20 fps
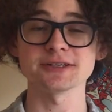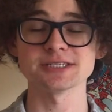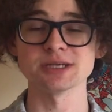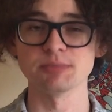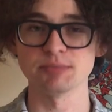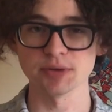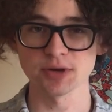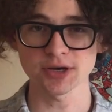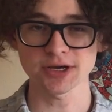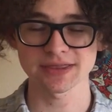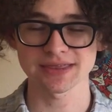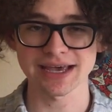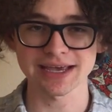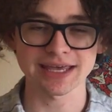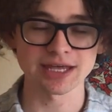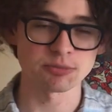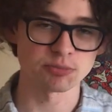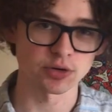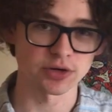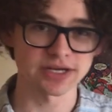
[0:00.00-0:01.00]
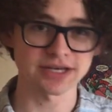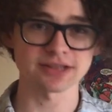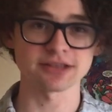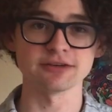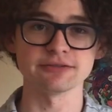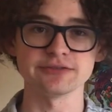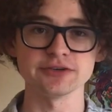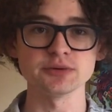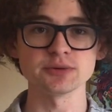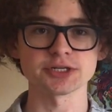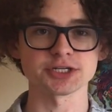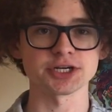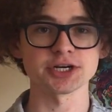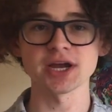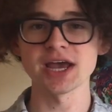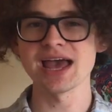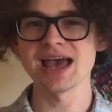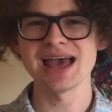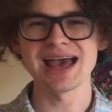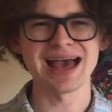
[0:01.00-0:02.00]
is a book that can predict the future.
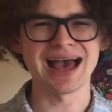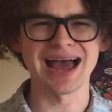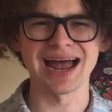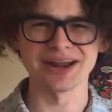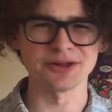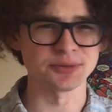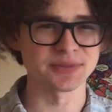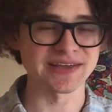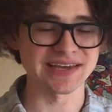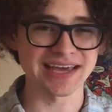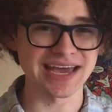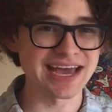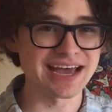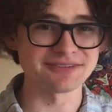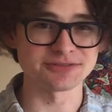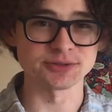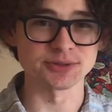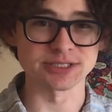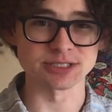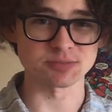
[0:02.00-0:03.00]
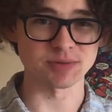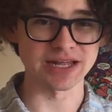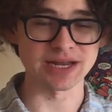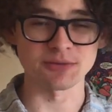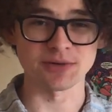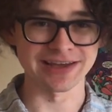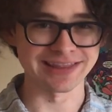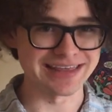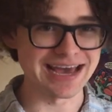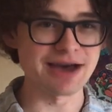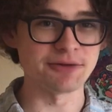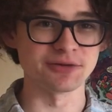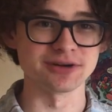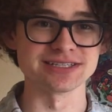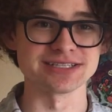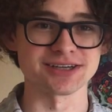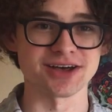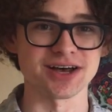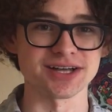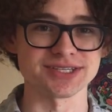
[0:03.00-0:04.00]
I don't think I have to explain why that
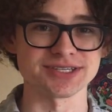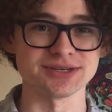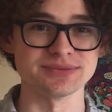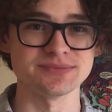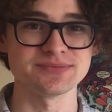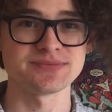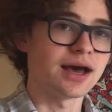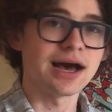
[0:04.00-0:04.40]
one's awesome.